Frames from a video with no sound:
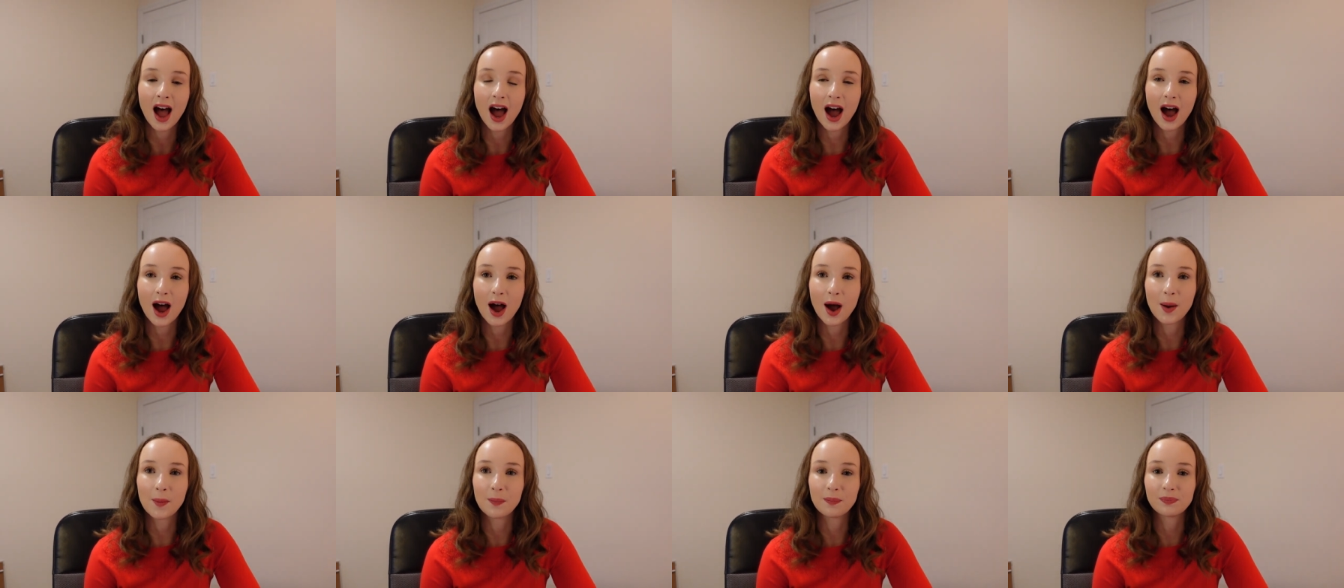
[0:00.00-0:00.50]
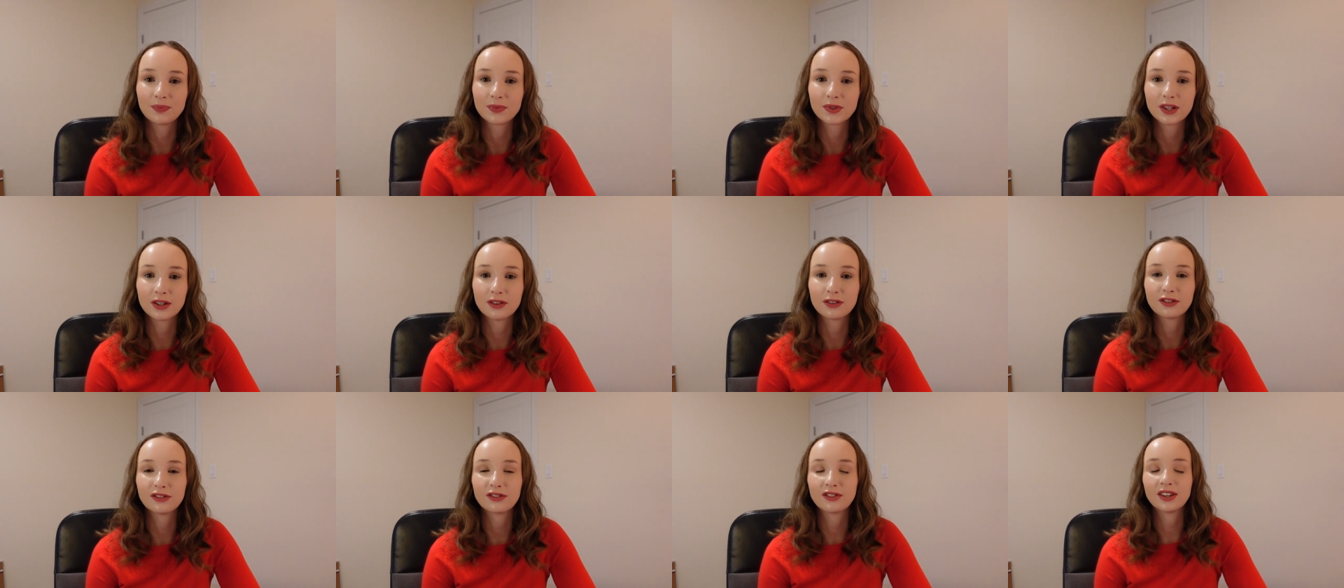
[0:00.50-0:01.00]
um,
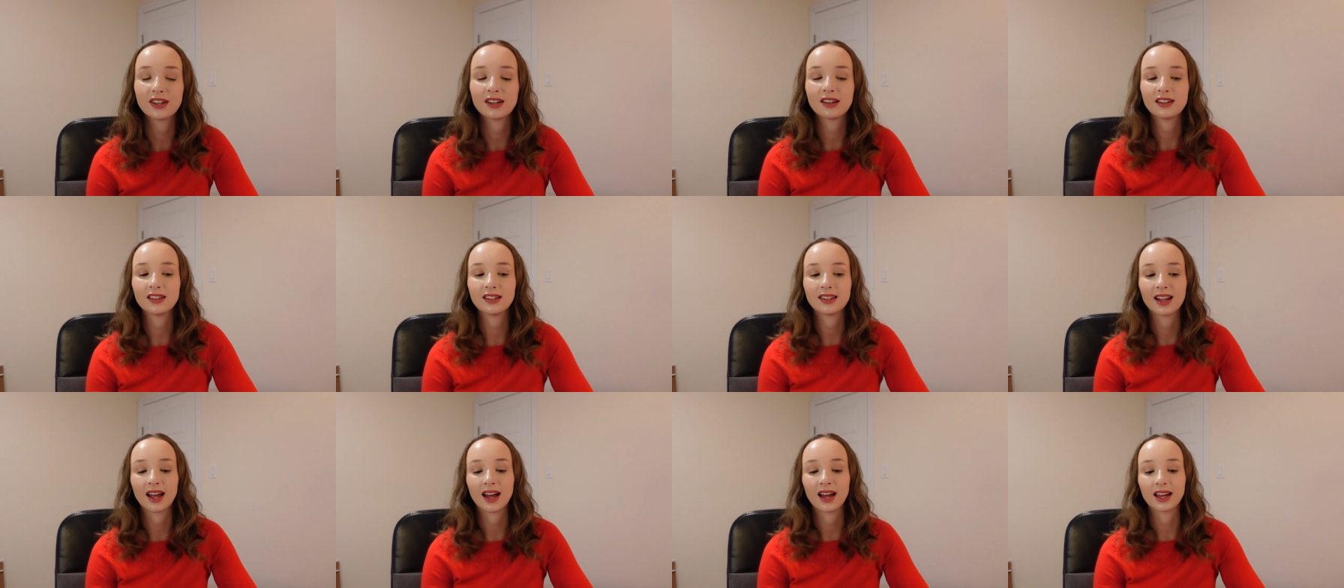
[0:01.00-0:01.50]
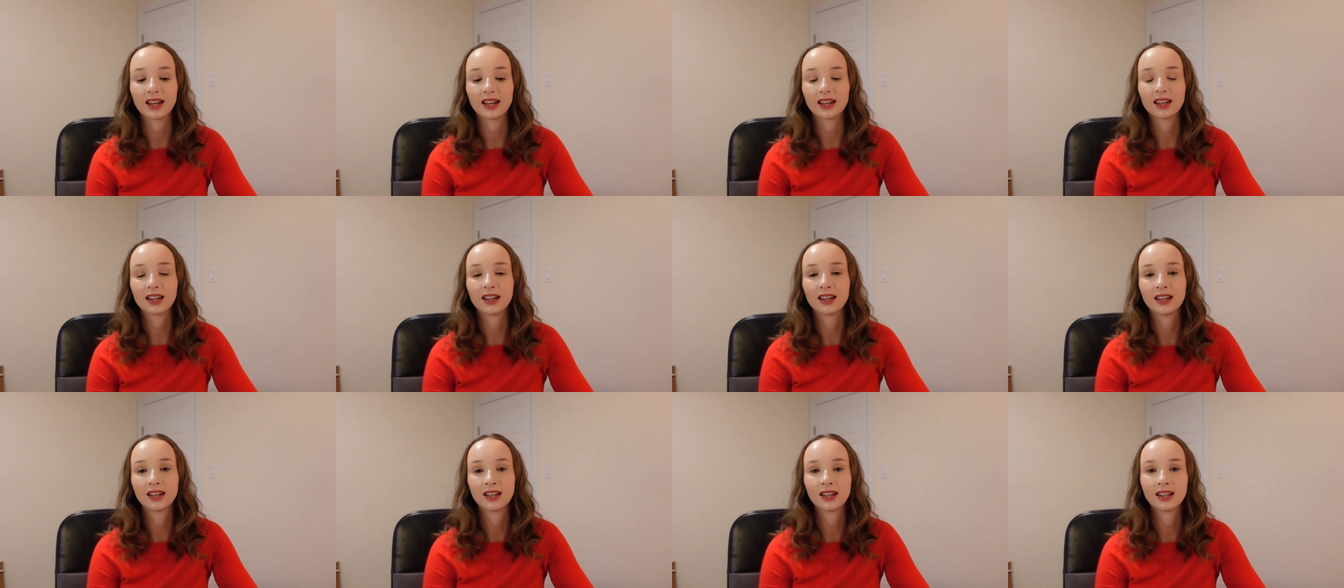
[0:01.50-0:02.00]
to feel
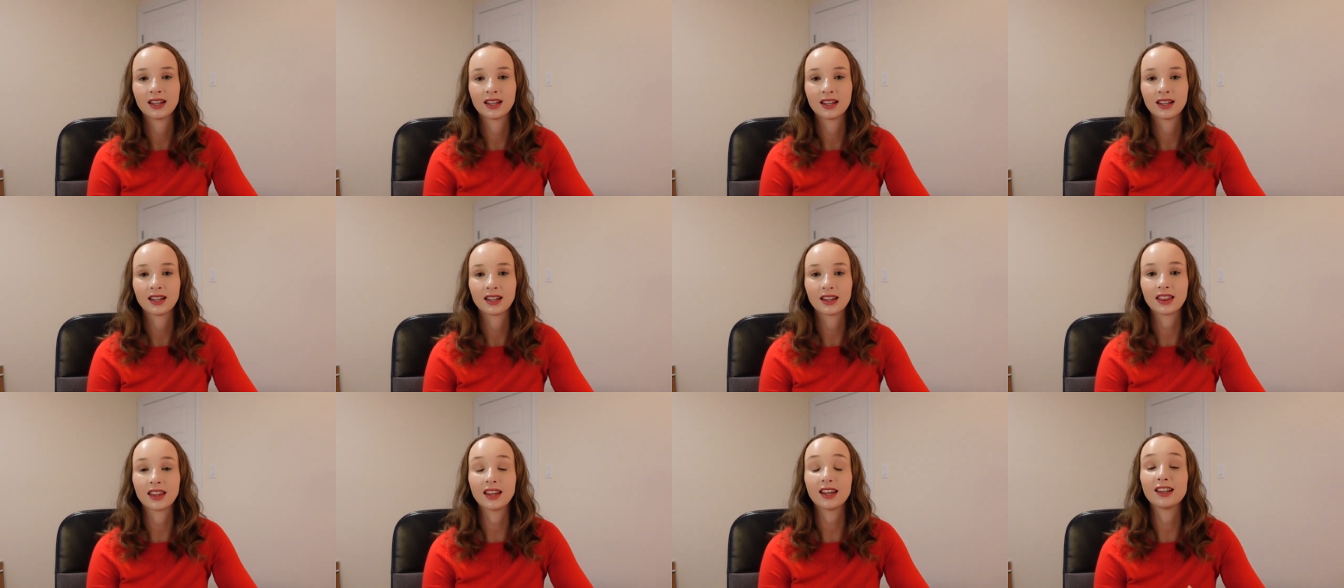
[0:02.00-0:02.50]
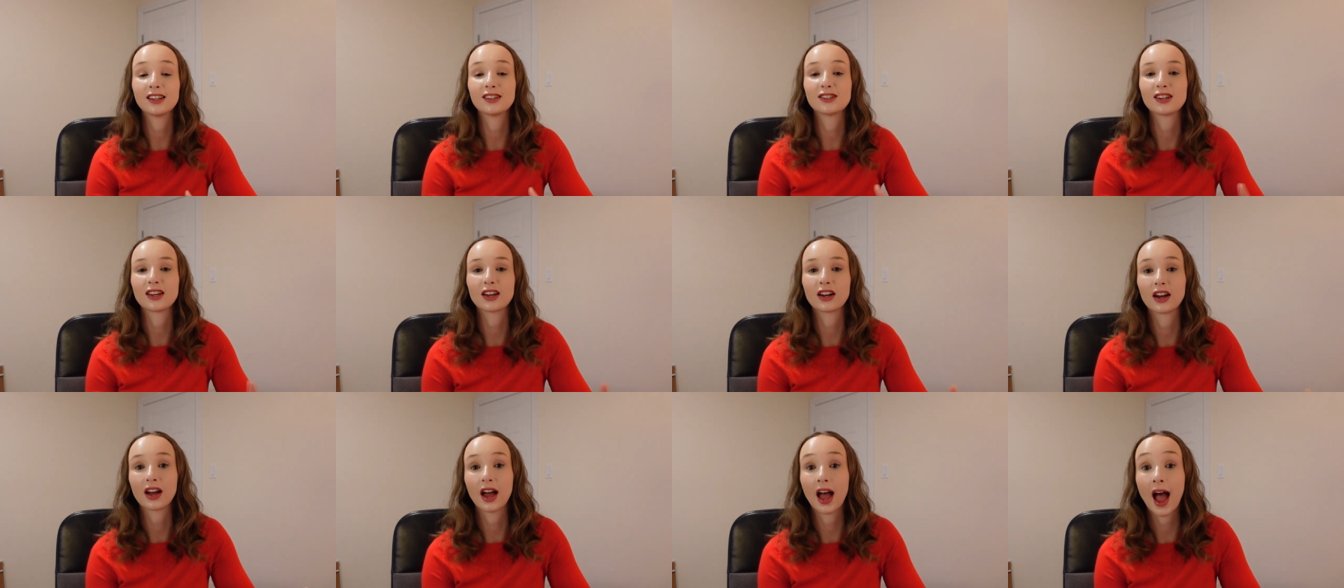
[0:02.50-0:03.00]
like things
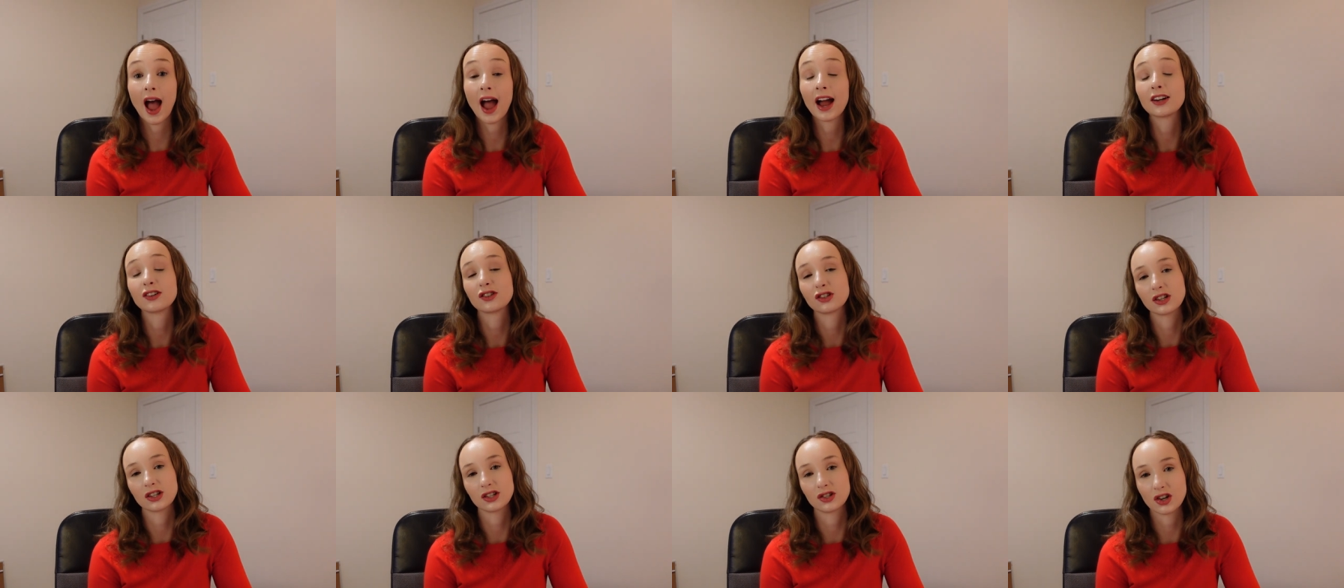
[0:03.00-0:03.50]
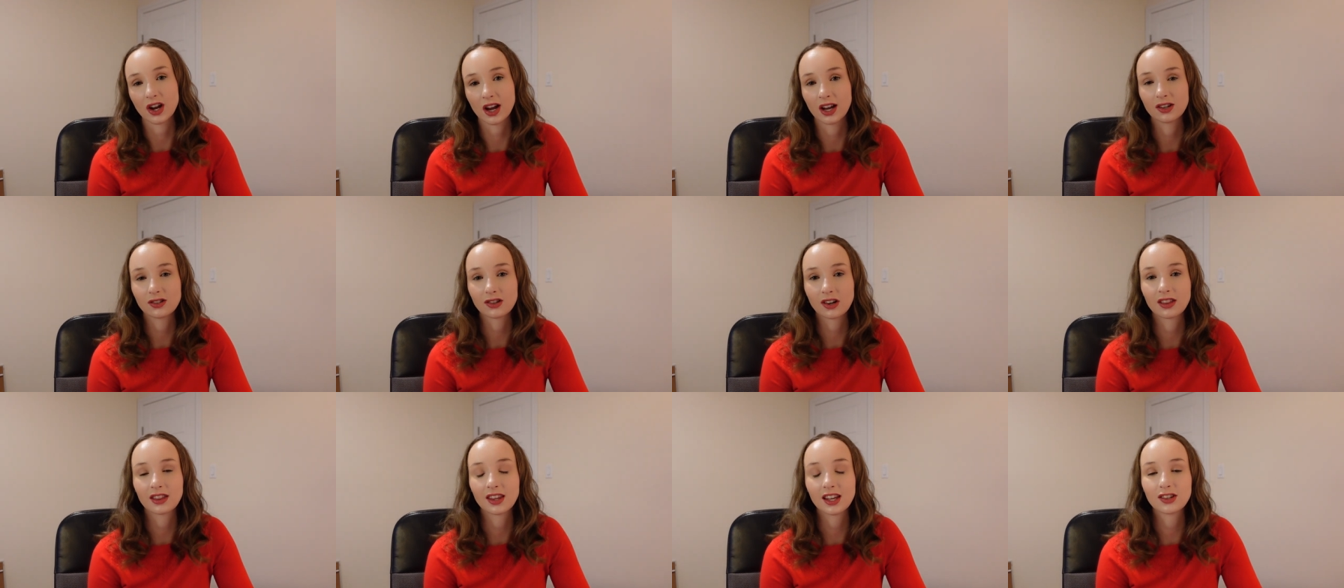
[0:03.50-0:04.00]
actually
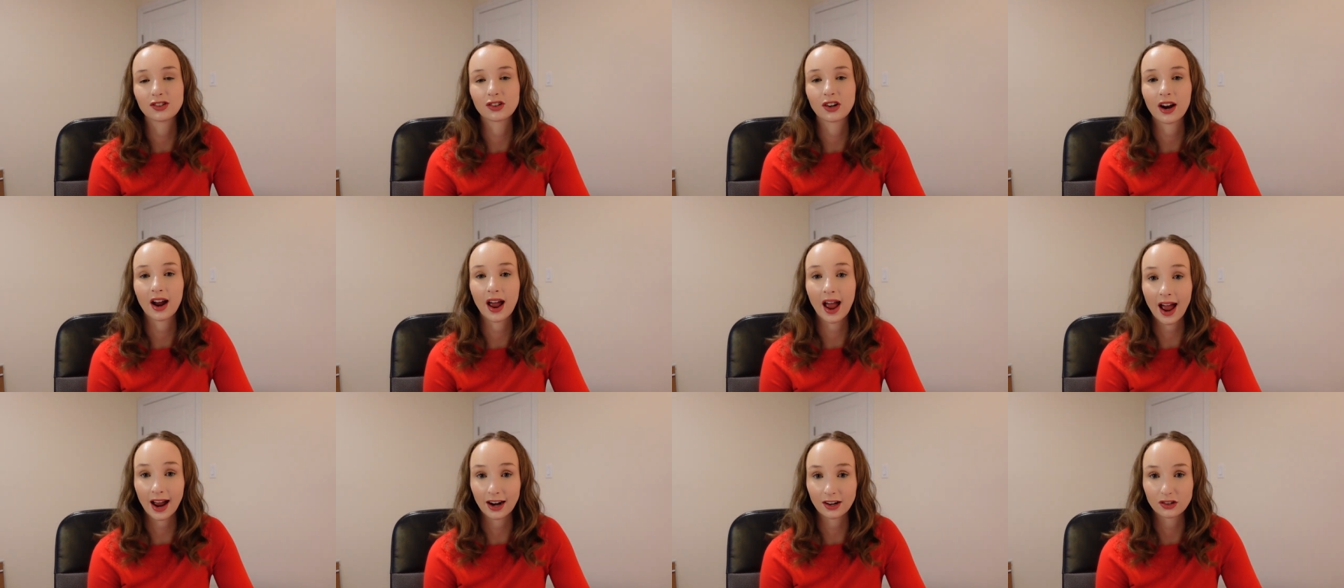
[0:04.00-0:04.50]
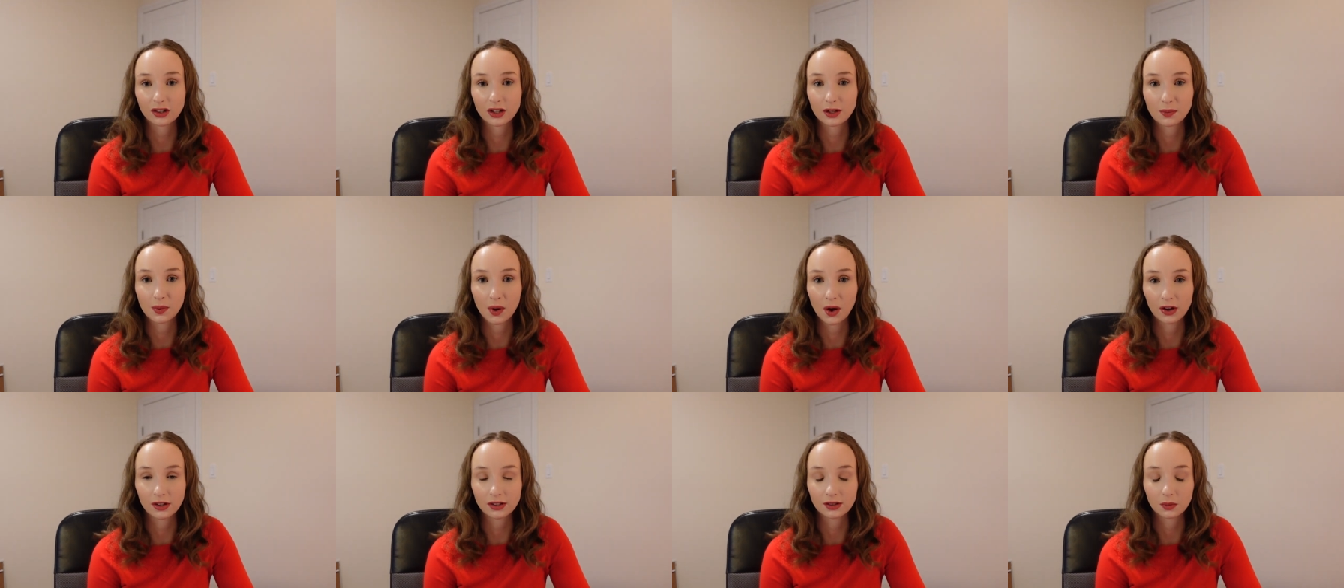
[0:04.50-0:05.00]
change and things are actually
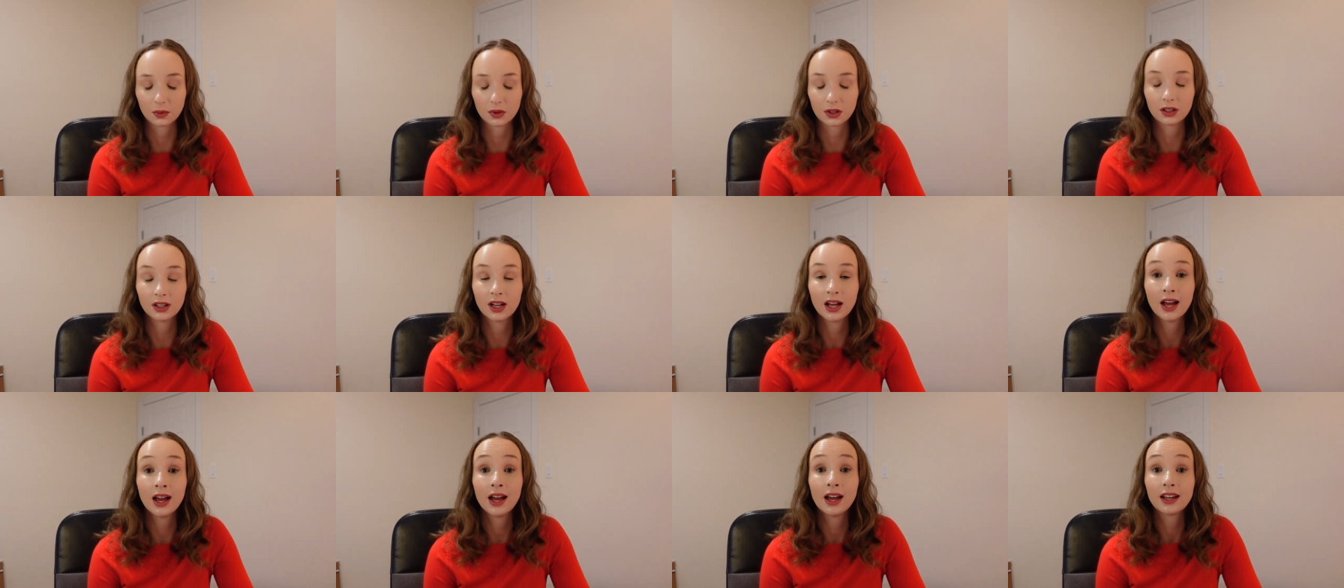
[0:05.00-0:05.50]
possible.